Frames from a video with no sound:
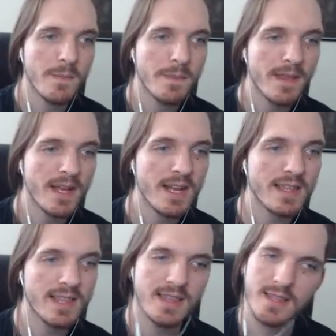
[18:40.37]
And
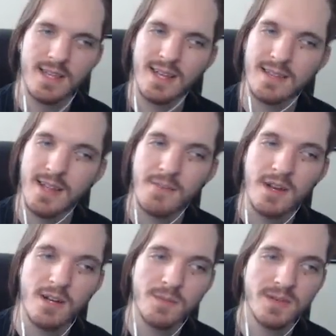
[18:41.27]
I'm not
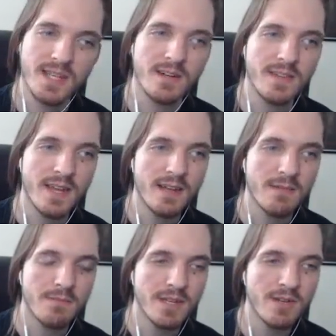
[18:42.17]
100% on that,
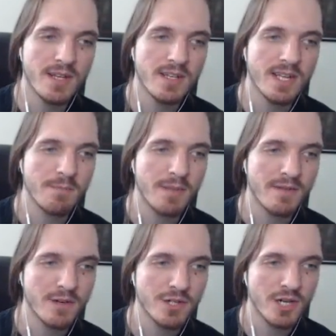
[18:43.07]
but you can like
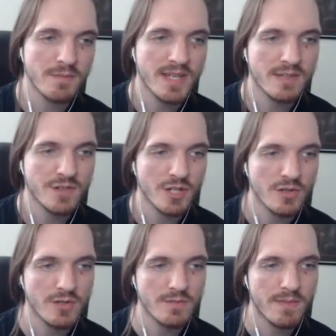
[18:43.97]
buffer jumps out of
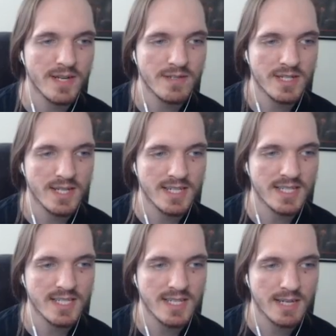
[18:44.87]
shield by using like
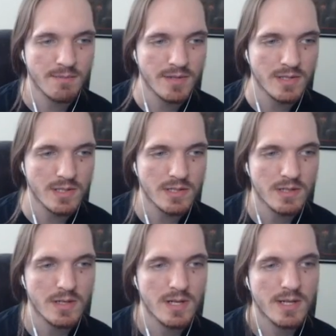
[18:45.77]
C-stick inputs.
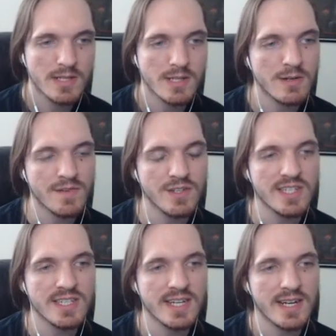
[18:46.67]
So if you
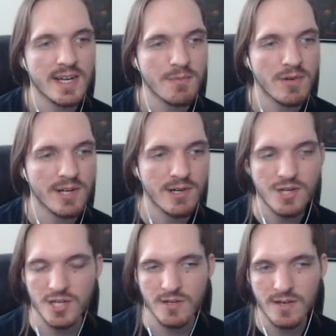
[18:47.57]
C-stick up while you're in
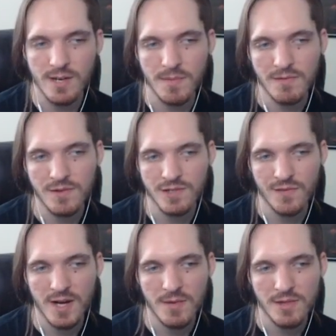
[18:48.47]
shield, it buffers
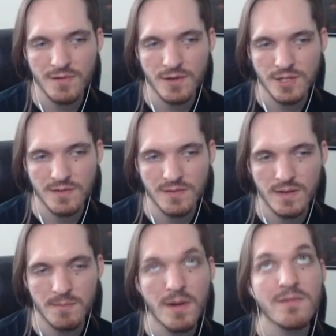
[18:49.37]
frame on the first...
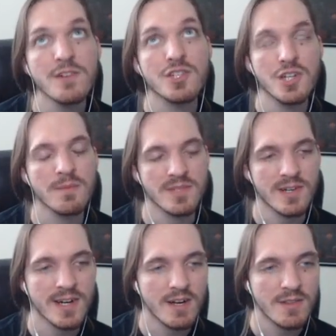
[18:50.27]
buffers jump,
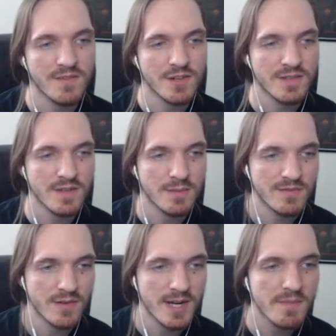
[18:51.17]
sorry, on the first available
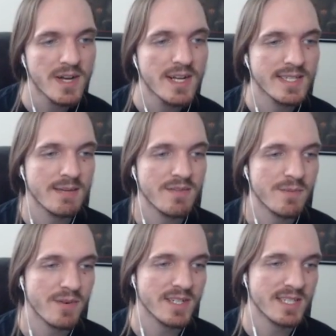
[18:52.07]
frame. Same if you
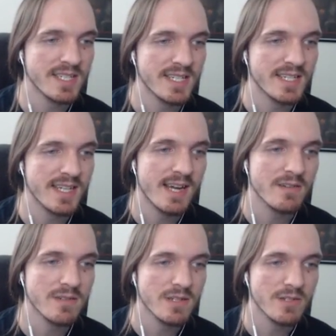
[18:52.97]
press C-stick
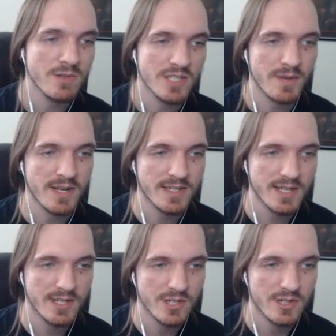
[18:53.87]
down, you'll do a spot dodge